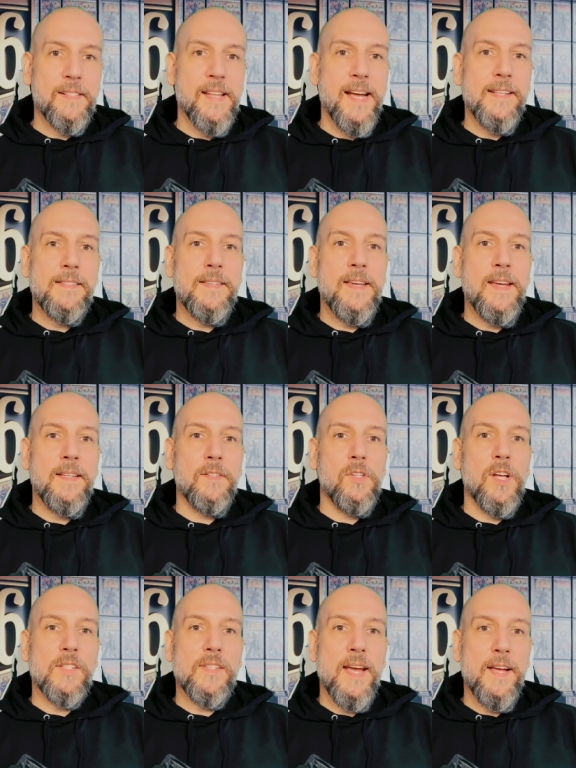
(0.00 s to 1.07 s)
19, the
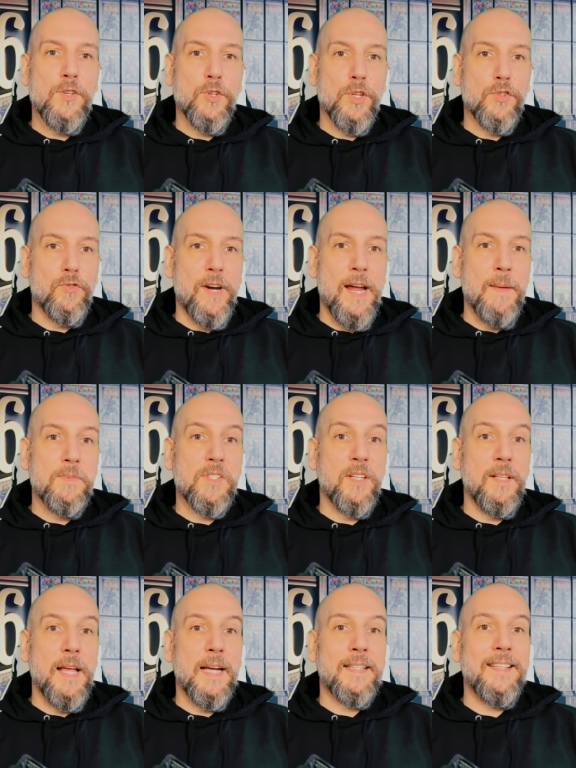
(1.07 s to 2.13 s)
Los Angeles Rams
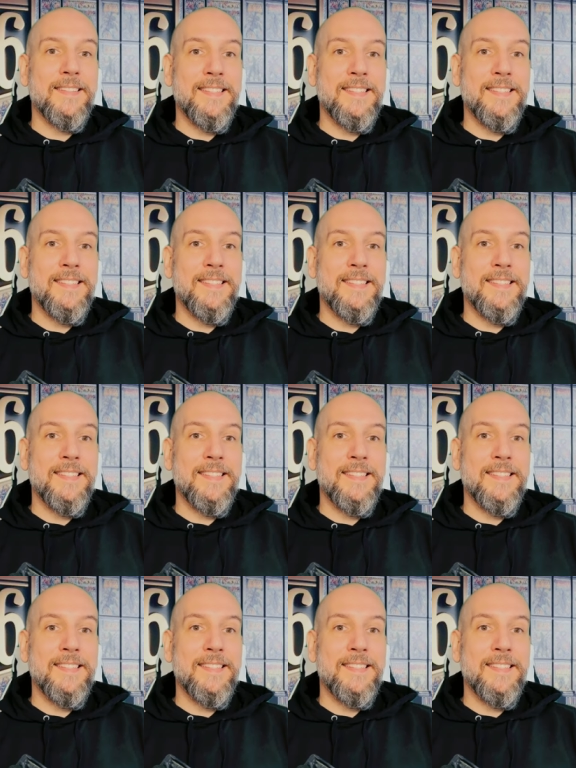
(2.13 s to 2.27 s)
select